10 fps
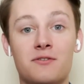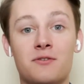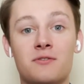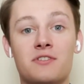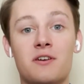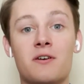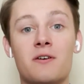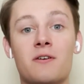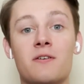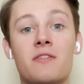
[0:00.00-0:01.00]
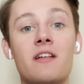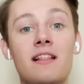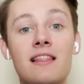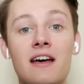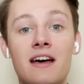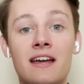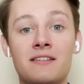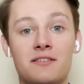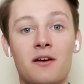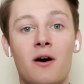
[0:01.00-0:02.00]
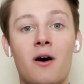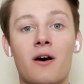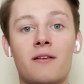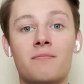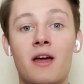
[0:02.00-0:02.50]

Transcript: to turn the light on.